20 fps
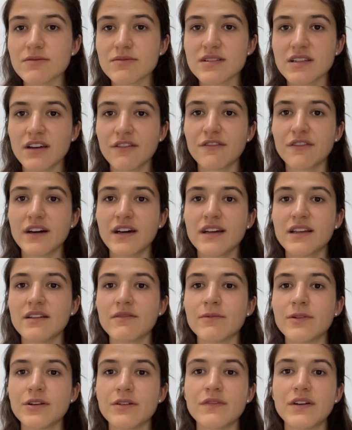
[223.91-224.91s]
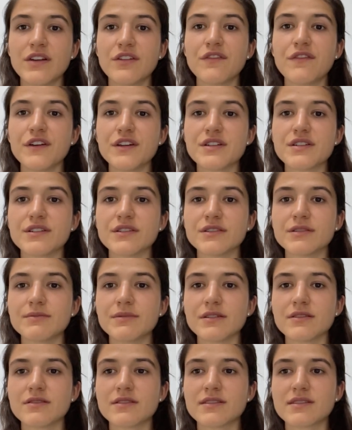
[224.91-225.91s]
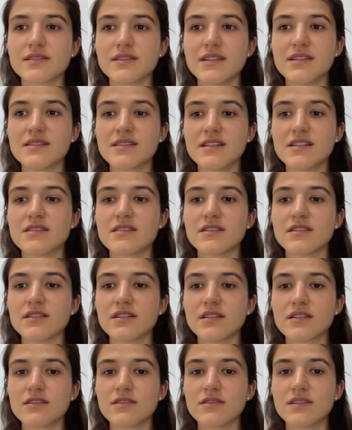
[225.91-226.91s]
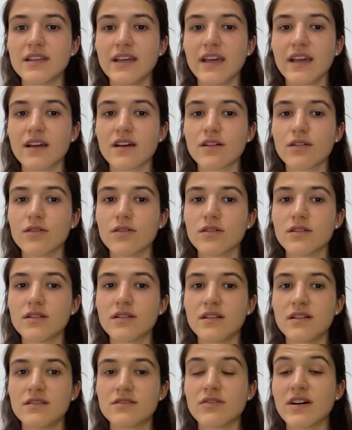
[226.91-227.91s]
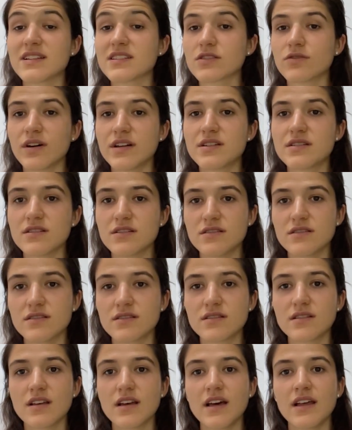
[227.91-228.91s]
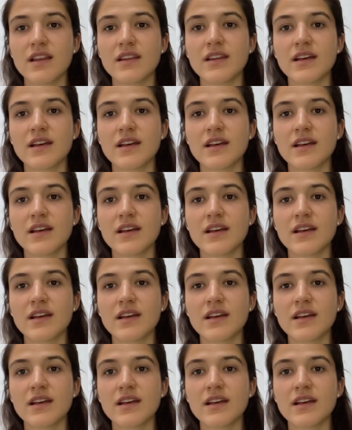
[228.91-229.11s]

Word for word: which I find very beneficial because it's easier to take all to ask questions uh,